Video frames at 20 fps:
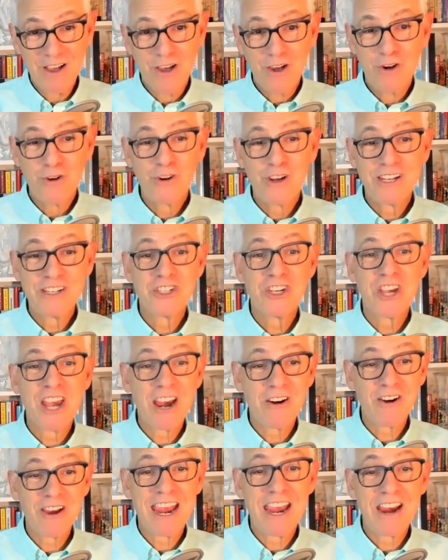who can
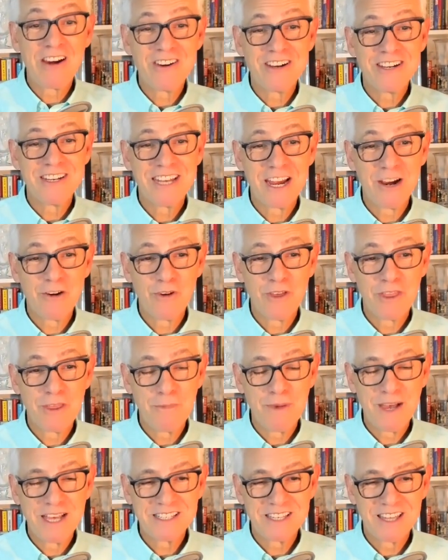share, care, and dare with the
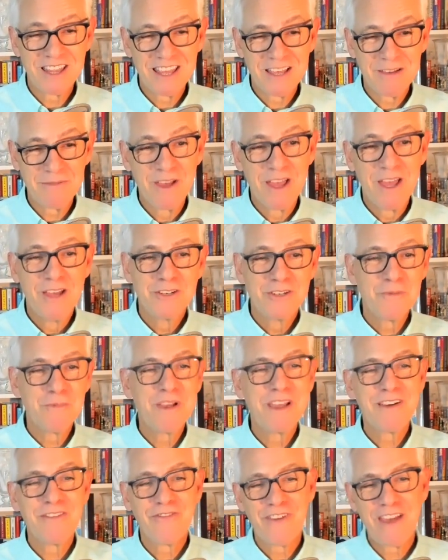best of them, do
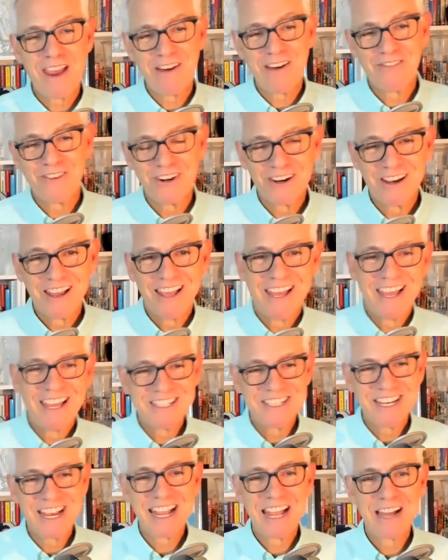me a favor
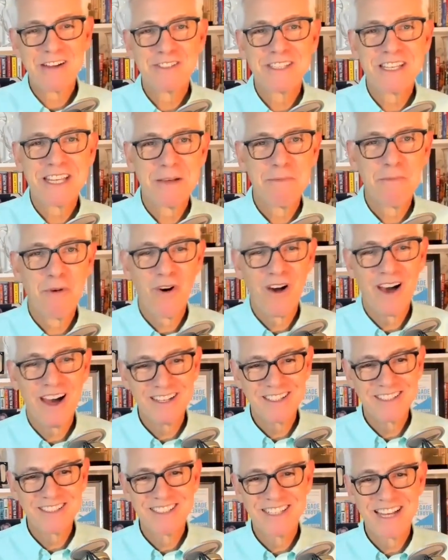and check out c m o
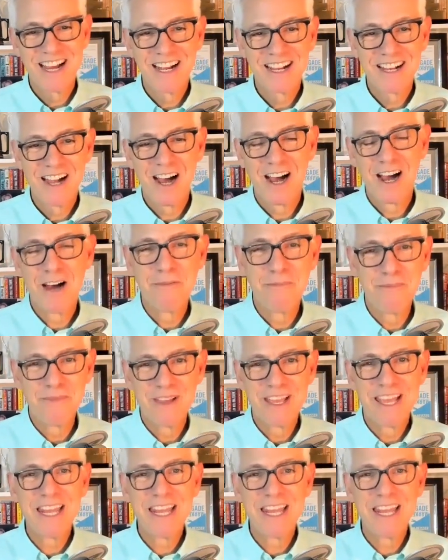huddles dot com.